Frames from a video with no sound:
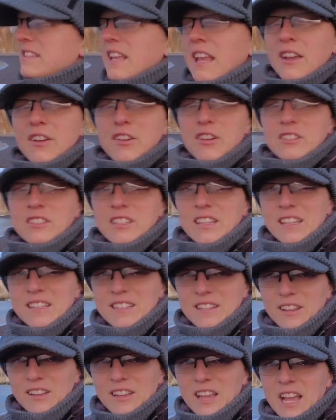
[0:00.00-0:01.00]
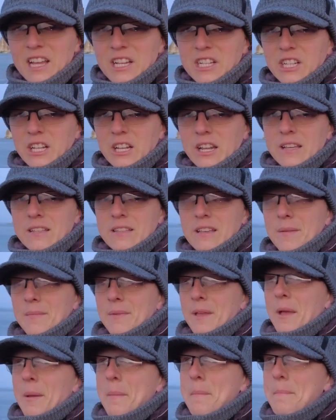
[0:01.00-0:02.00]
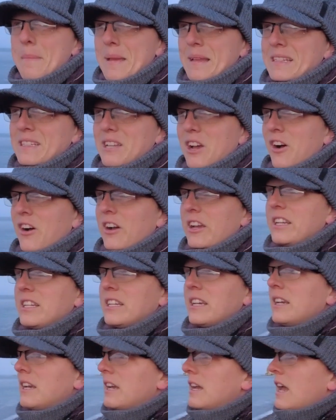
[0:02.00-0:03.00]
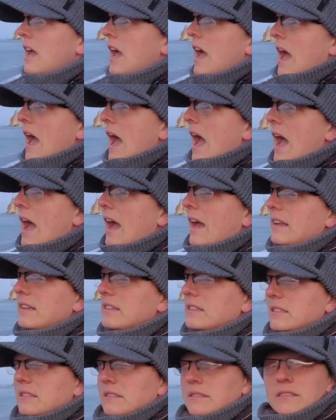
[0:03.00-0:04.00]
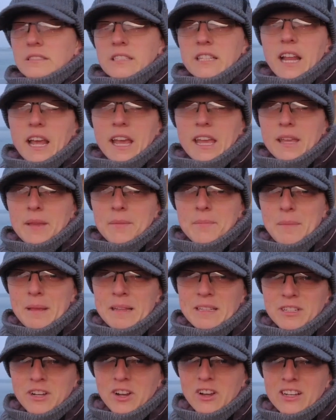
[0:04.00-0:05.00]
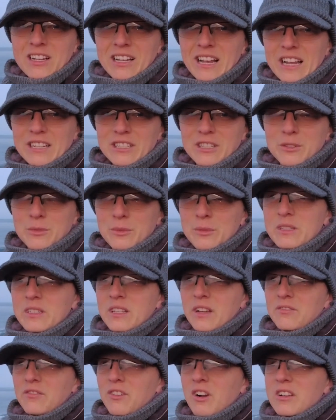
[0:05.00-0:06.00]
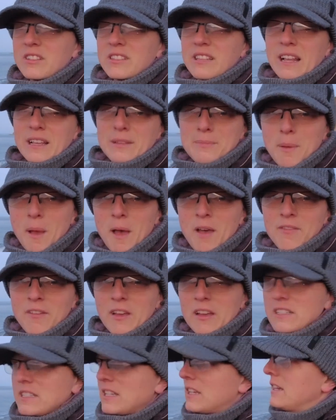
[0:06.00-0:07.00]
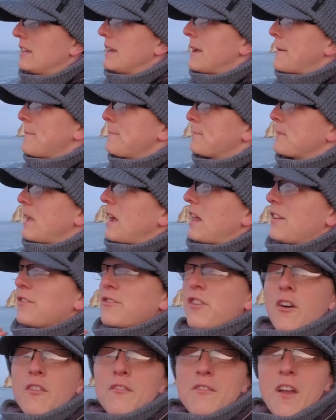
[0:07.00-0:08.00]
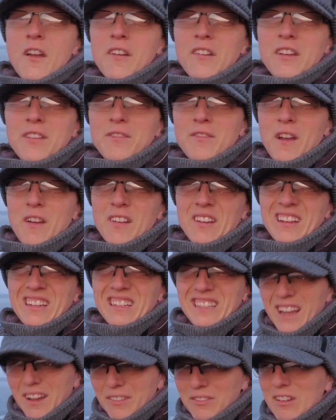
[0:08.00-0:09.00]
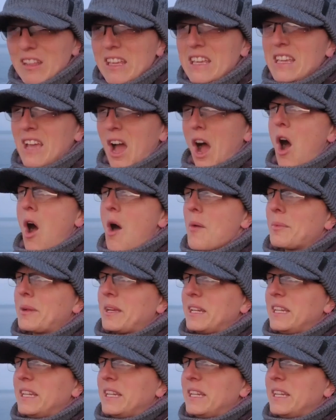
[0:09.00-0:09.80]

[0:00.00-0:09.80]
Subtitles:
secret to this location is coming at mid tide, and today mid tide clashes with sunrise, so that's perfect. And I've got very, very lovely, calm